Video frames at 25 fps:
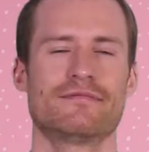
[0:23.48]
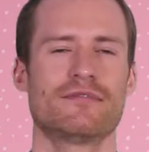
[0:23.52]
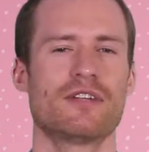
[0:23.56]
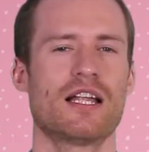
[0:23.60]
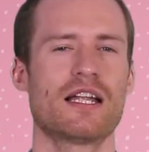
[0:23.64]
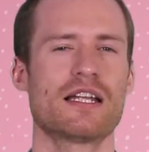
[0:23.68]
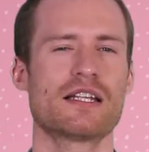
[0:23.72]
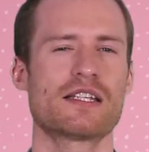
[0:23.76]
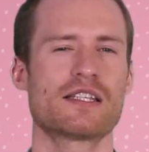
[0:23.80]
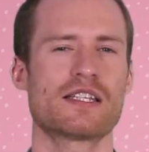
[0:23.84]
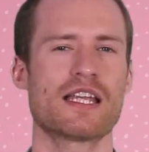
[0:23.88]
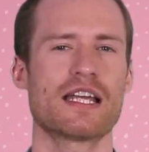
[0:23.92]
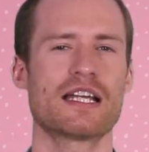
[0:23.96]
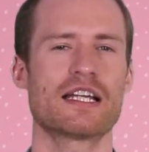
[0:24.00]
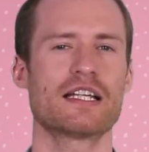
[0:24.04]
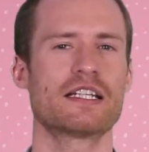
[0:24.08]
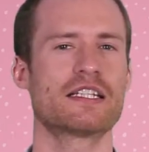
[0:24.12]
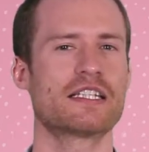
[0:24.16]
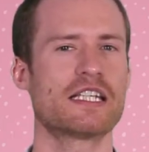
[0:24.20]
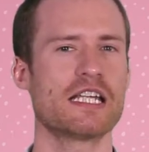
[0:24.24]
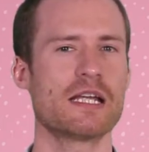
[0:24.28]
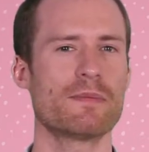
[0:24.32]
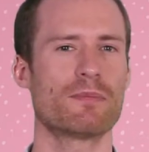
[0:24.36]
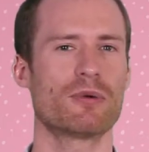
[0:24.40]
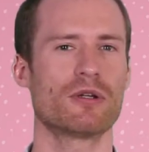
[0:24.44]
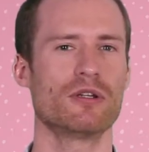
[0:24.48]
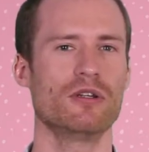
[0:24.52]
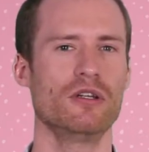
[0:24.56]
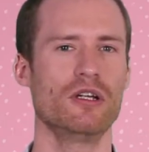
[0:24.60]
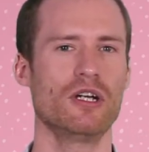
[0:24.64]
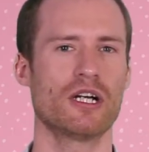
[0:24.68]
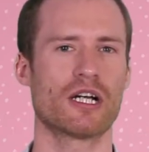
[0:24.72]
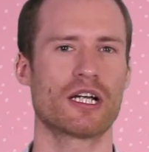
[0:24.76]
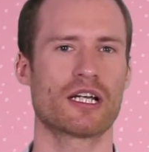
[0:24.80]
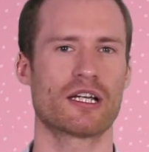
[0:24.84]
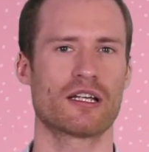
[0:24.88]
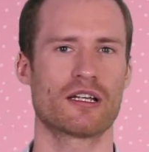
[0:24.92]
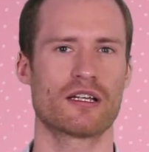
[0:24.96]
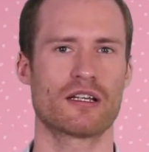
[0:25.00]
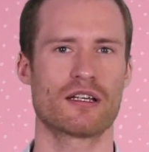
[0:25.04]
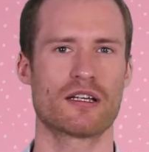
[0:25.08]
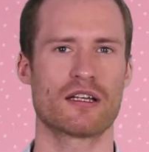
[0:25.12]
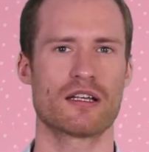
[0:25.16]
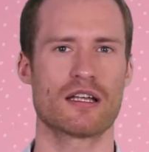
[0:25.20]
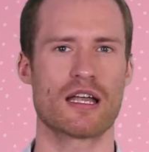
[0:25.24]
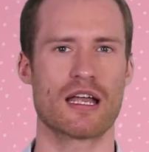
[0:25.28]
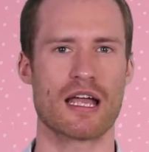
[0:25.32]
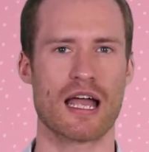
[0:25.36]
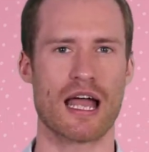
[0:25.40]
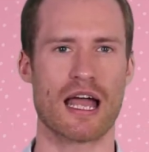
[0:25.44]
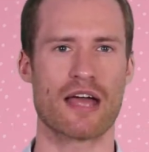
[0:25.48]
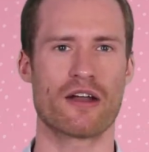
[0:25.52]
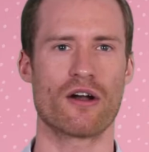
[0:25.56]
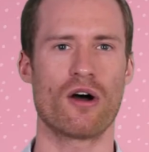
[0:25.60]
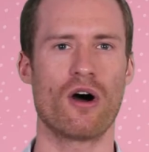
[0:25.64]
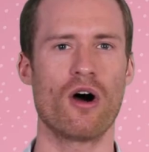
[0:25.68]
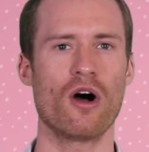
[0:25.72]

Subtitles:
Let us take a deeper look at